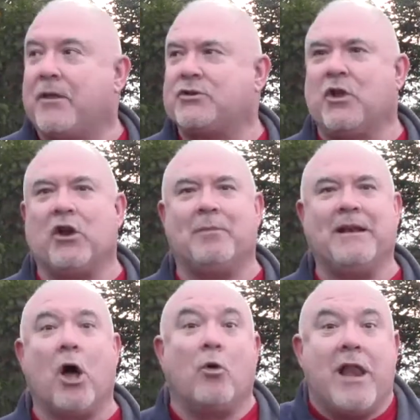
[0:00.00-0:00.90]
there's going to
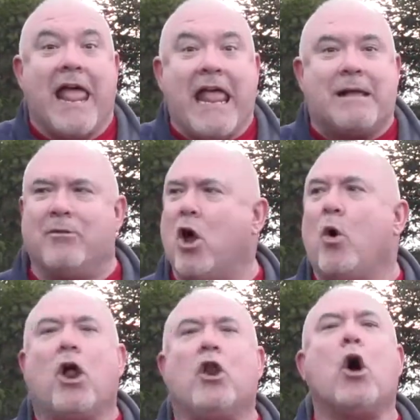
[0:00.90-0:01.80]
be no name,
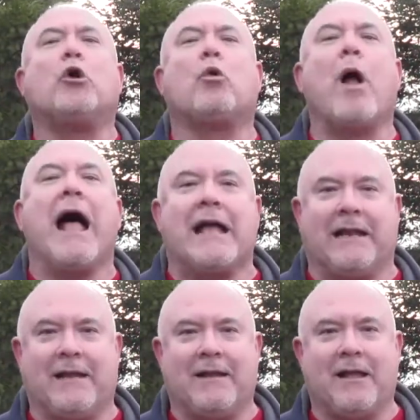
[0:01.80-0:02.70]
no
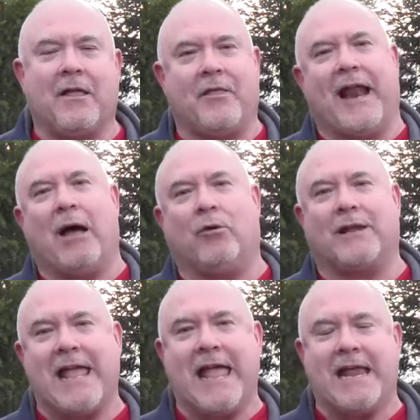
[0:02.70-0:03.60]
notoriety that I will
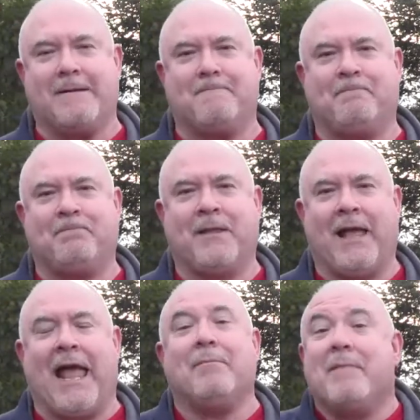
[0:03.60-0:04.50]
gain.
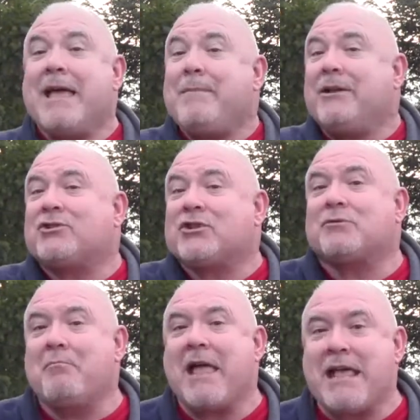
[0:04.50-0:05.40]
And maybe,
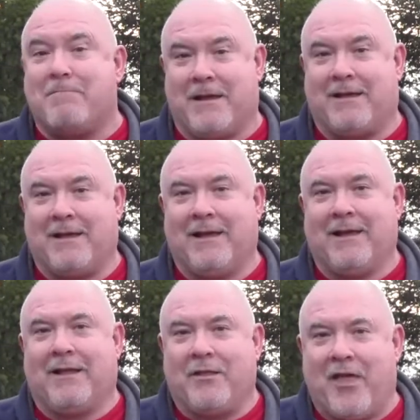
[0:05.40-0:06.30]
just maybe,
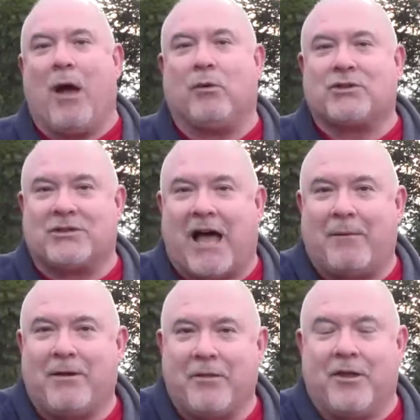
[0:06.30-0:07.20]
that will
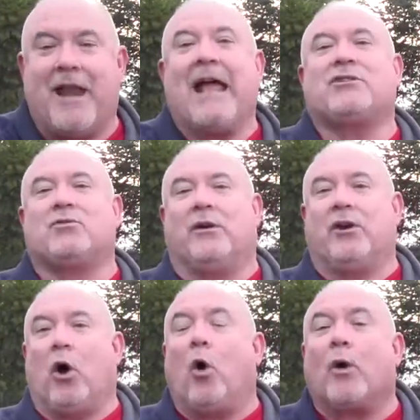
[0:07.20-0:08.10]
stop the next one,
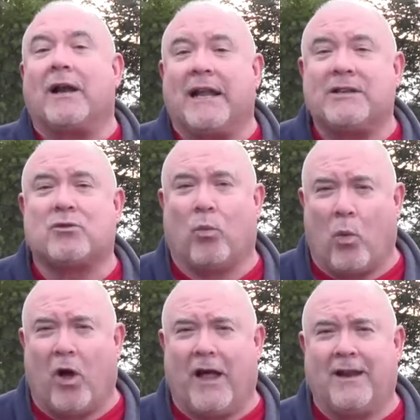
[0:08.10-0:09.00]
or at least
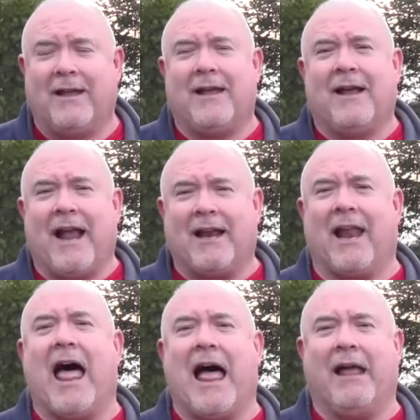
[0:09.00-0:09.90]
one, and
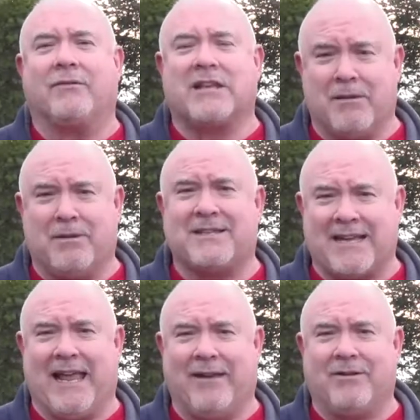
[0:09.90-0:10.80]
lives can be
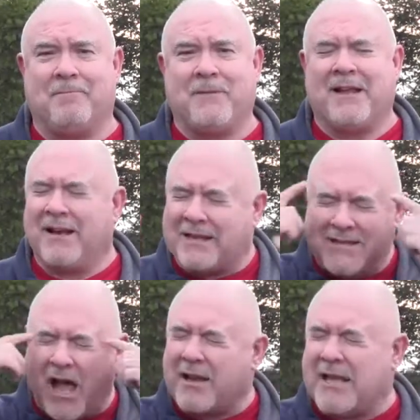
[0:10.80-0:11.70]
saved.
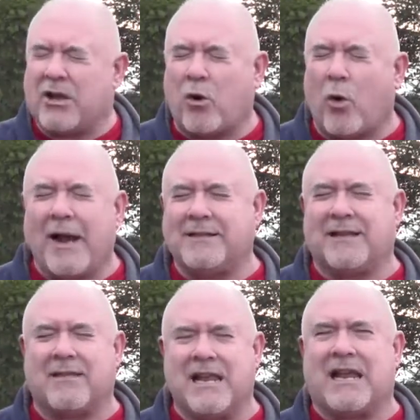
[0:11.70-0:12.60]
Let's not get
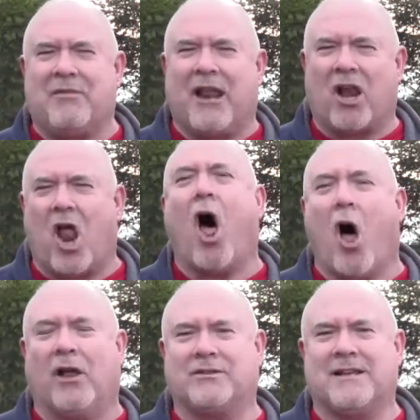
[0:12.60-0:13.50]
crazy thinking that
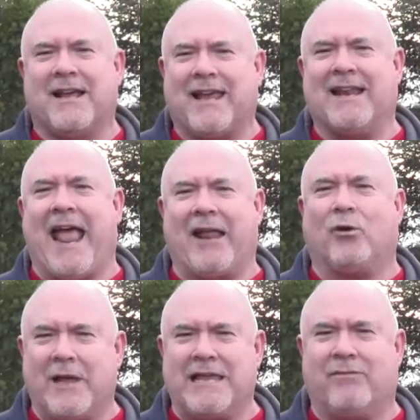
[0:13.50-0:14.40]
laws can
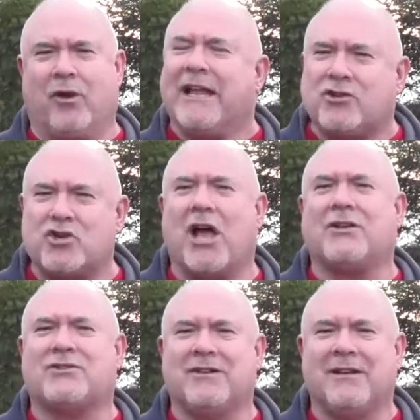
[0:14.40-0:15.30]
handle evil. It
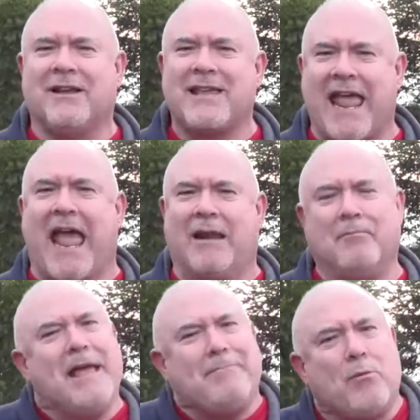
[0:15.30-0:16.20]
just
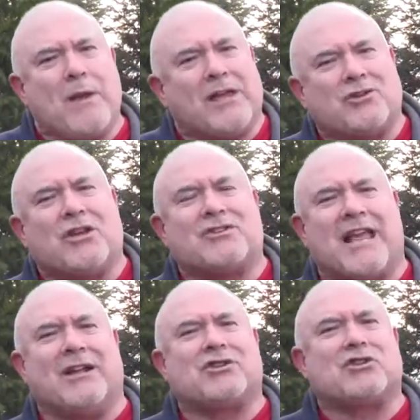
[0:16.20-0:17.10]
can't. Maybe we could just
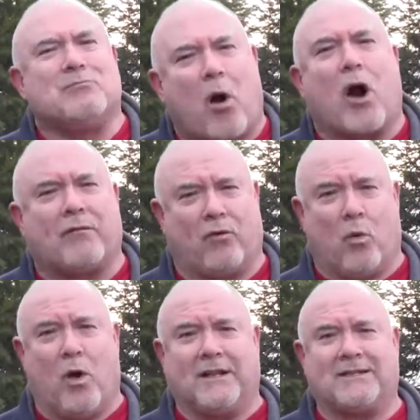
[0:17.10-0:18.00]
get smart for
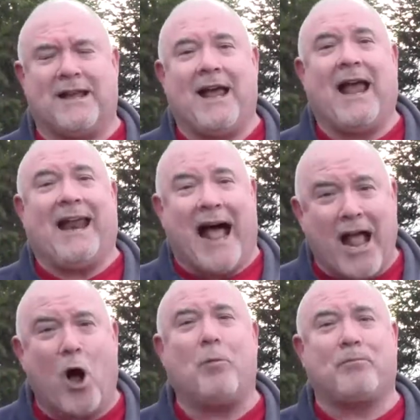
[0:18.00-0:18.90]
once, and
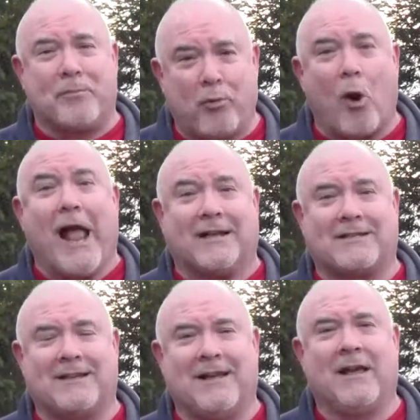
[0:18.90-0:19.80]
I hope the
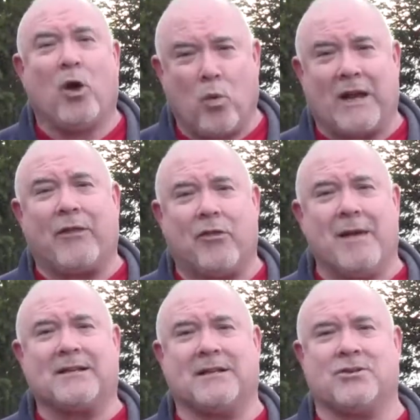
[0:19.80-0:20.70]
press will get the
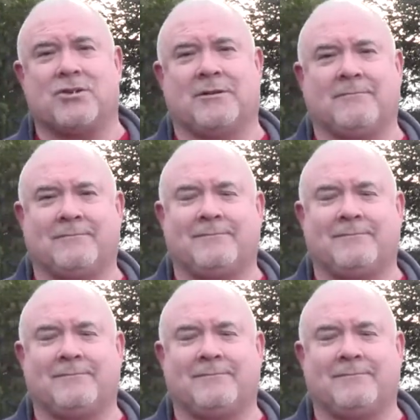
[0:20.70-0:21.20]
message.